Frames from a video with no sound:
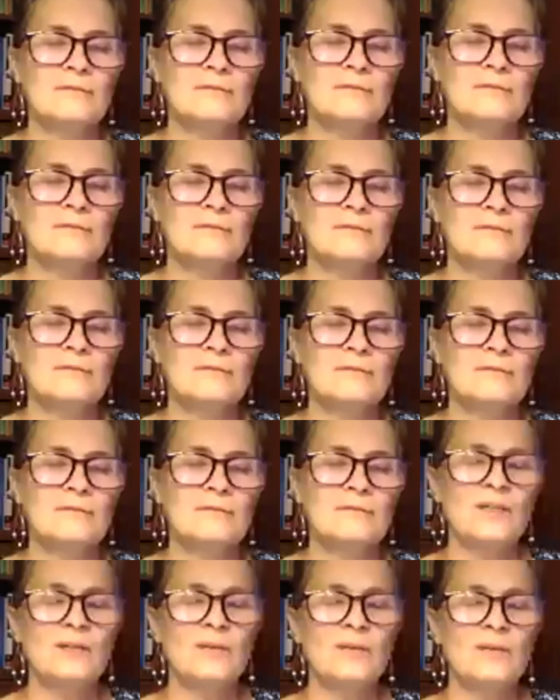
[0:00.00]
Bringing
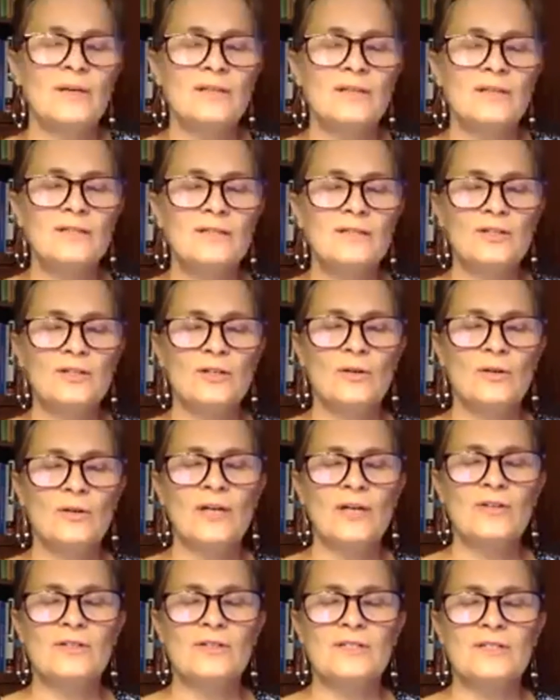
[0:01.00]
awareness to your
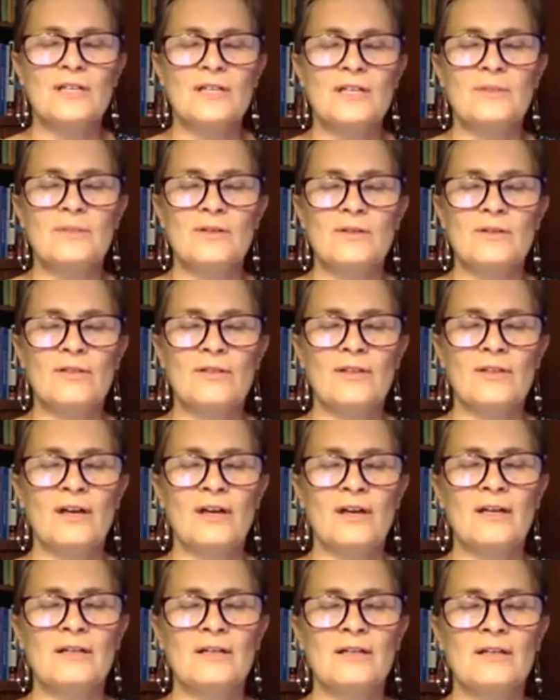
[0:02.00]
quadriceps, your
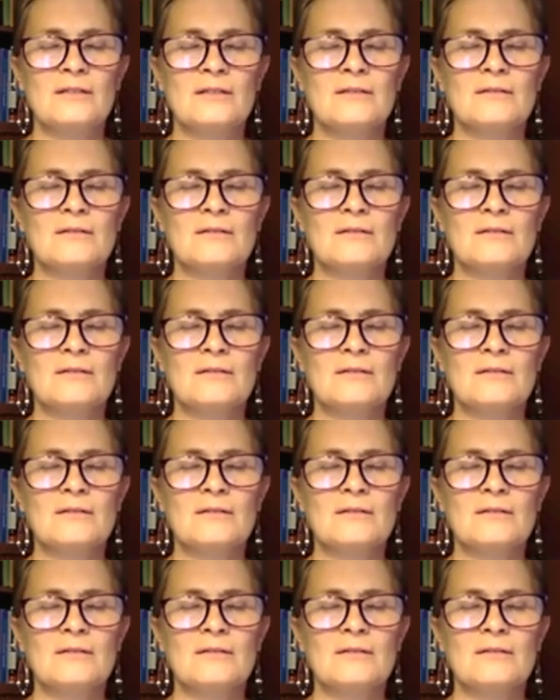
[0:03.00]
thighs.